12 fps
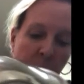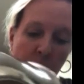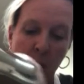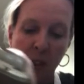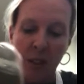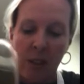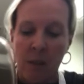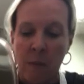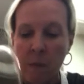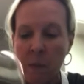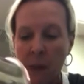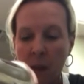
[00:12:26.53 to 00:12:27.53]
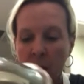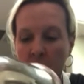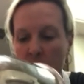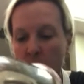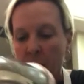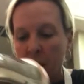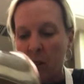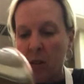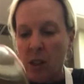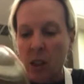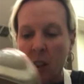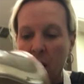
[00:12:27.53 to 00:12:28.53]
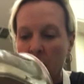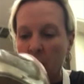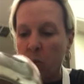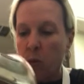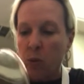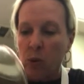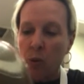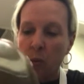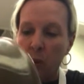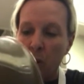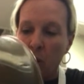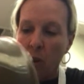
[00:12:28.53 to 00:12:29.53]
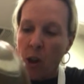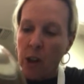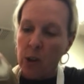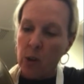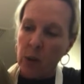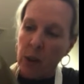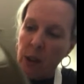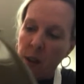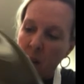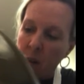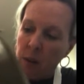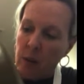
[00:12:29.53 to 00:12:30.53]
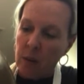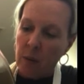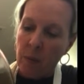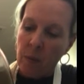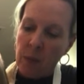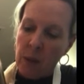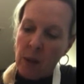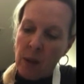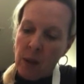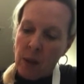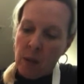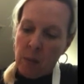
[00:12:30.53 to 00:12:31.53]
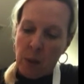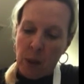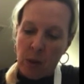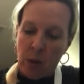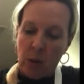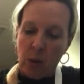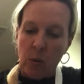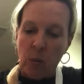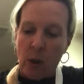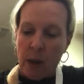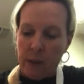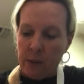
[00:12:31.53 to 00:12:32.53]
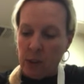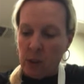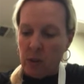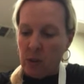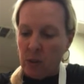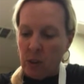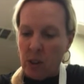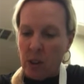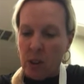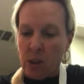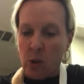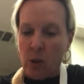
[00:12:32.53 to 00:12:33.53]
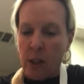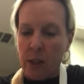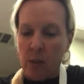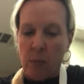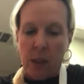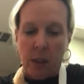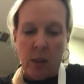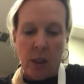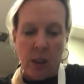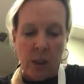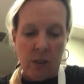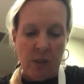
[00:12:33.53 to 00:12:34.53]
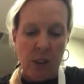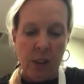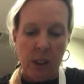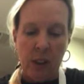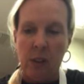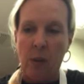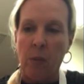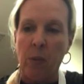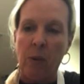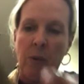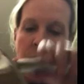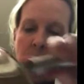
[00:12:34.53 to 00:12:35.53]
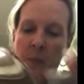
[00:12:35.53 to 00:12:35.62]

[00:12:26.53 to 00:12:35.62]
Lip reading: were busy raising the kids, doing the laundry, and being the good wife. So they tried to make things very simple.